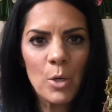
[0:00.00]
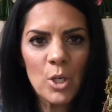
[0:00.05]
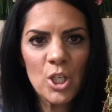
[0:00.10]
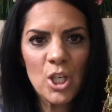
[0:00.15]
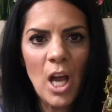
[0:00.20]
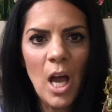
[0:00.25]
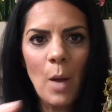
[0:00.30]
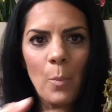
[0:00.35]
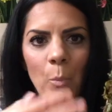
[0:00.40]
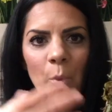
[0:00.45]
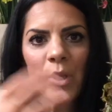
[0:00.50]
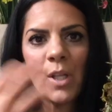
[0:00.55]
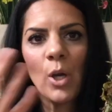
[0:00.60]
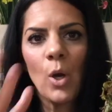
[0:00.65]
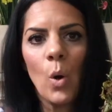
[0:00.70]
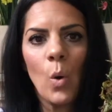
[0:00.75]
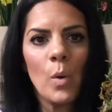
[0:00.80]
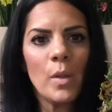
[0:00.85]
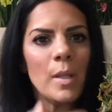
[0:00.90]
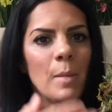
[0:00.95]
shop, when they
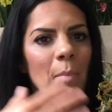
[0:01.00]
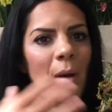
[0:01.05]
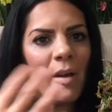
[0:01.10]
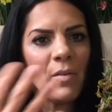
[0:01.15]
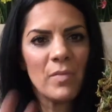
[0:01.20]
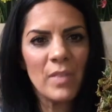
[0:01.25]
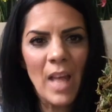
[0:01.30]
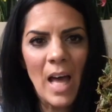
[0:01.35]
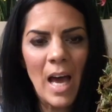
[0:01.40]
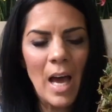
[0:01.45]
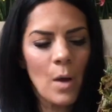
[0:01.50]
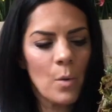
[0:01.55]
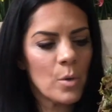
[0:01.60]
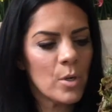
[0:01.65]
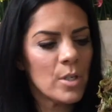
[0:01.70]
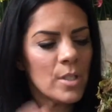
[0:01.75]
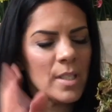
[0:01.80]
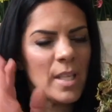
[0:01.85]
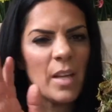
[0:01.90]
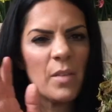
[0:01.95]
go and they buy
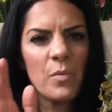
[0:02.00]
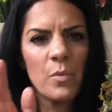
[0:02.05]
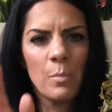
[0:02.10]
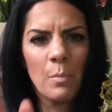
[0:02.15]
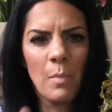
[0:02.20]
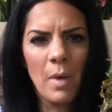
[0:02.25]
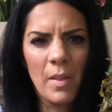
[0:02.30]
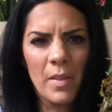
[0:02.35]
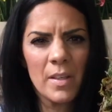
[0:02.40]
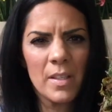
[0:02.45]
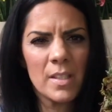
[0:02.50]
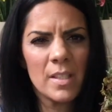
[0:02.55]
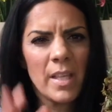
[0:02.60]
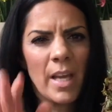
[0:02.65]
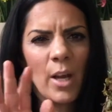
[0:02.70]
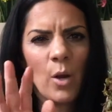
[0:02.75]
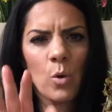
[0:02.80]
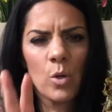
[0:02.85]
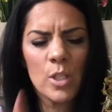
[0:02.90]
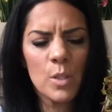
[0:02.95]
flowers like for Mother's
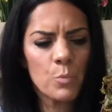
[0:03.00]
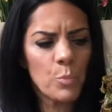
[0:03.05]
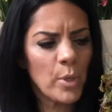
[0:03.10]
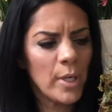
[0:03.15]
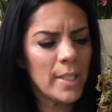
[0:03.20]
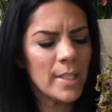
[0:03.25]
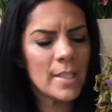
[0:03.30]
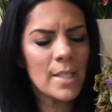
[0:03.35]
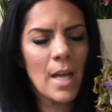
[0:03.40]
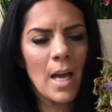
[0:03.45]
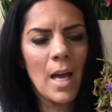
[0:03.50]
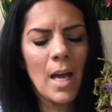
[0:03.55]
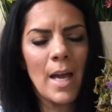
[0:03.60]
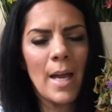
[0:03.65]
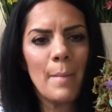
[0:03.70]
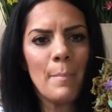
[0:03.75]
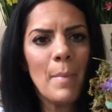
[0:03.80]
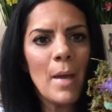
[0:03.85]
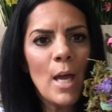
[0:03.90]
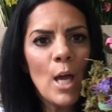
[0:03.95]
Day or
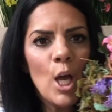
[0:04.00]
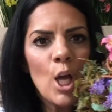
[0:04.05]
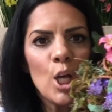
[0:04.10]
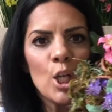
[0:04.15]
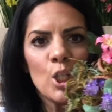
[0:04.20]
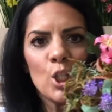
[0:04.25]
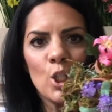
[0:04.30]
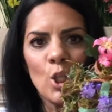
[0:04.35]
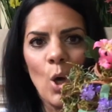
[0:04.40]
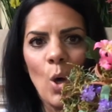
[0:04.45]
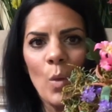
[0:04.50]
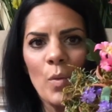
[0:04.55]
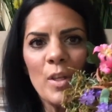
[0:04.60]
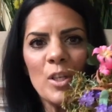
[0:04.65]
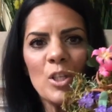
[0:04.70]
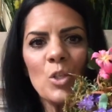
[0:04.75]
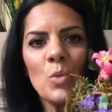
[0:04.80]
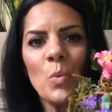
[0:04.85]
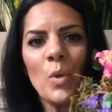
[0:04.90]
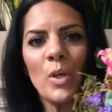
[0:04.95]
springtime. So
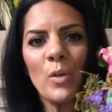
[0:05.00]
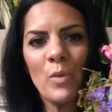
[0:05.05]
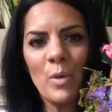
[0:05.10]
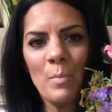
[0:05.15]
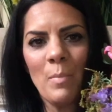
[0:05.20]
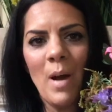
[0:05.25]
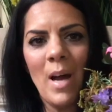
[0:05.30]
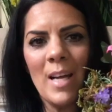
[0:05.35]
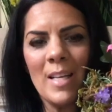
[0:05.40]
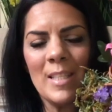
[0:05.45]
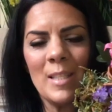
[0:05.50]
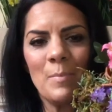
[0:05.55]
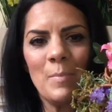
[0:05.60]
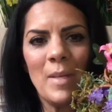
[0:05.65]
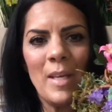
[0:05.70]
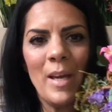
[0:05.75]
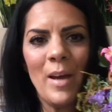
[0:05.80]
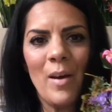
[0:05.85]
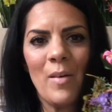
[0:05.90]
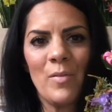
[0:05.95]
this is what it reminds
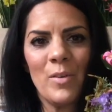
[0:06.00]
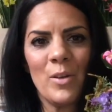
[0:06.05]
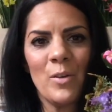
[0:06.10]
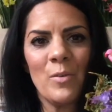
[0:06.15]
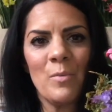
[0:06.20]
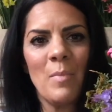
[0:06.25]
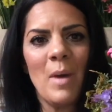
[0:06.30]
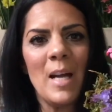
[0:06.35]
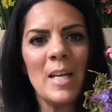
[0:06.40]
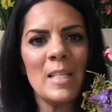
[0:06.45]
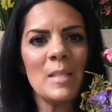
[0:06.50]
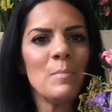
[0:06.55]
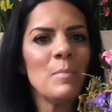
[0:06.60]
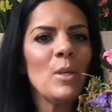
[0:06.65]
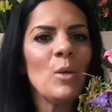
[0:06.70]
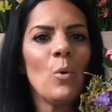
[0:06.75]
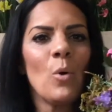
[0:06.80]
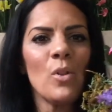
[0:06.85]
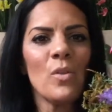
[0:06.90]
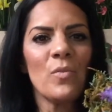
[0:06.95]
me of, and it reminds
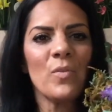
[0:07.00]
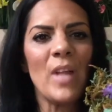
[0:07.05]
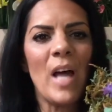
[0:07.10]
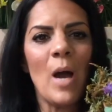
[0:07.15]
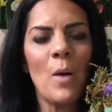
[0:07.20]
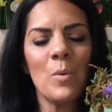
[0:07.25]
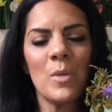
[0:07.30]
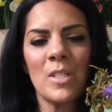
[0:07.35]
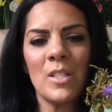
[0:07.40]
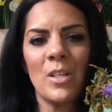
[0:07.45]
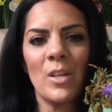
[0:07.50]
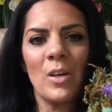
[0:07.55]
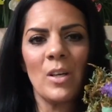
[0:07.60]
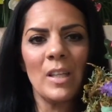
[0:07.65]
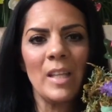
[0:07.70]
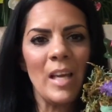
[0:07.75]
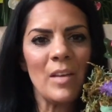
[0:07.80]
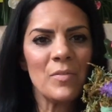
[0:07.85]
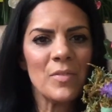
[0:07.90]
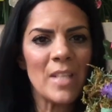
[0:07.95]
me of all the flowers that are
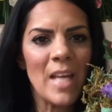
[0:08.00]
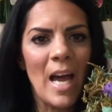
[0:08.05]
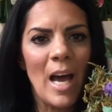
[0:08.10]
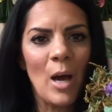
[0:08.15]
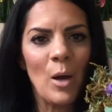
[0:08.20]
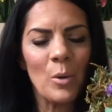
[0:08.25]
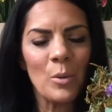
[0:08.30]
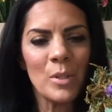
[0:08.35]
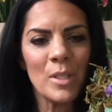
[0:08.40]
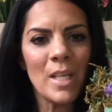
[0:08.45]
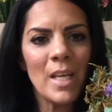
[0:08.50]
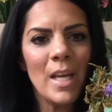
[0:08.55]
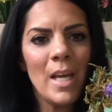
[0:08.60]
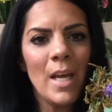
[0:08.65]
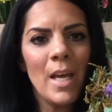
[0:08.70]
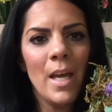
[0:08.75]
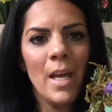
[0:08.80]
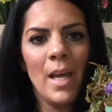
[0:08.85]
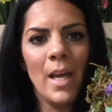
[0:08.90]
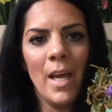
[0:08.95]
left out
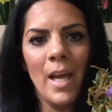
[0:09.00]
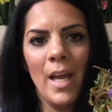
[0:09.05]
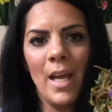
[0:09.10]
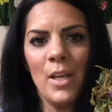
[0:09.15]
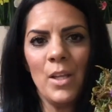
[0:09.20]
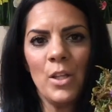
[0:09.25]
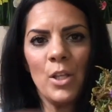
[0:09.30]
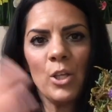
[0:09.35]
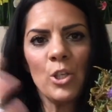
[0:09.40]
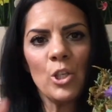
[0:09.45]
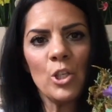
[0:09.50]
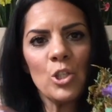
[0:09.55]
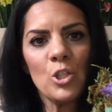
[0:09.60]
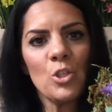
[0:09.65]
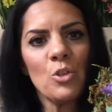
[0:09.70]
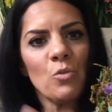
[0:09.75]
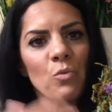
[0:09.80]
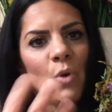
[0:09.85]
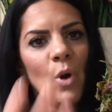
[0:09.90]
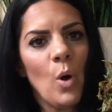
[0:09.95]
and they're
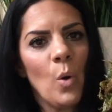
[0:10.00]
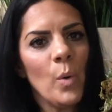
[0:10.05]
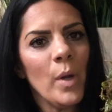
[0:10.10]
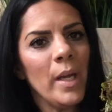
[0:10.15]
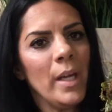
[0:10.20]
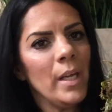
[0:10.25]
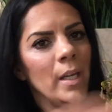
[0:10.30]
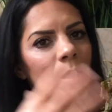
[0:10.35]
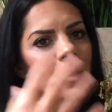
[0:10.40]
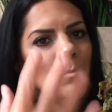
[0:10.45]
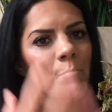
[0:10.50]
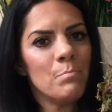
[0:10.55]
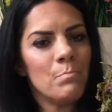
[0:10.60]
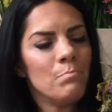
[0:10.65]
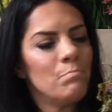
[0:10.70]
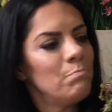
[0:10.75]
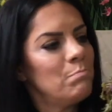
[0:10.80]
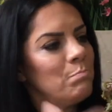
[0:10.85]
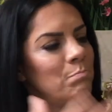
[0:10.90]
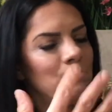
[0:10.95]
just growing
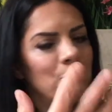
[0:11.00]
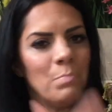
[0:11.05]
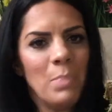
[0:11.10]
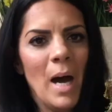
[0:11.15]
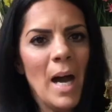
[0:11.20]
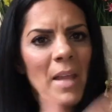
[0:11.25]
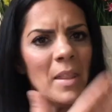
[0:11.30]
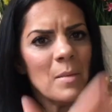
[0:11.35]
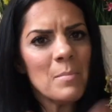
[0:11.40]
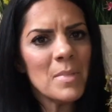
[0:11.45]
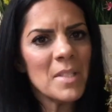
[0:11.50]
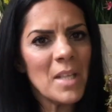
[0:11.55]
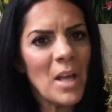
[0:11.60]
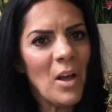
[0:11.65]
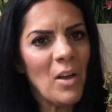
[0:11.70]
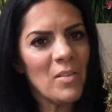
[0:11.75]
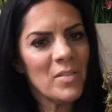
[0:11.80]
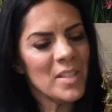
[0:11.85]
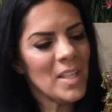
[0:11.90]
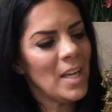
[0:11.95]
by
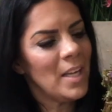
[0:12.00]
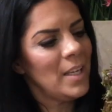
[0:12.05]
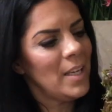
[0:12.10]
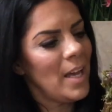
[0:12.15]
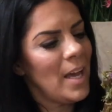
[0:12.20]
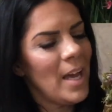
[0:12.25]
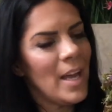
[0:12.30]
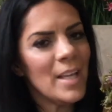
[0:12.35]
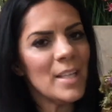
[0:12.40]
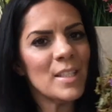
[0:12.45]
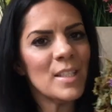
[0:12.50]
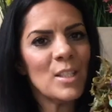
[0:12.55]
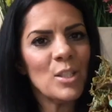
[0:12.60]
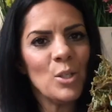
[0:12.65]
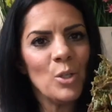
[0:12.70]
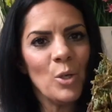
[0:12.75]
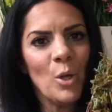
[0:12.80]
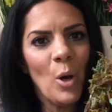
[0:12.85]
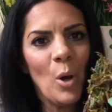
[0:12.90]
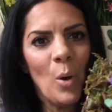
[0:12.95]
themselves, I guess,
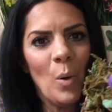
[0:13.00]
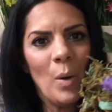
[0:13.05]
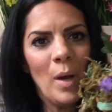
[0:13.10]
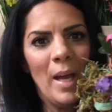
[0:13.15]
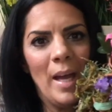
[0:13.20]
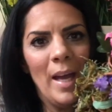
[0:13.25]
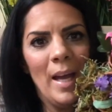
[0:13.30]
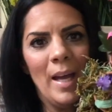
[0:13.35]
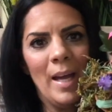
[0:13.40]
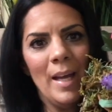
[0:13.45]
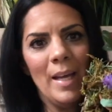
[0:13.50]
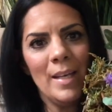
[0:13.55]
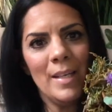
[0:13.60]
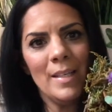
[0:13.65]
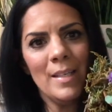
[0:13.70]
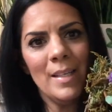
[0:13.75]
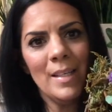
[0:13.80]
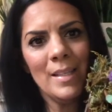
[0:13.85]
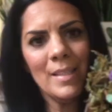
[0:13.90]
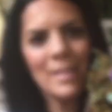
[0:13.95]
you know,
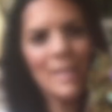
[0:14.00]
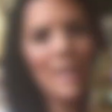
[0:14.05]
and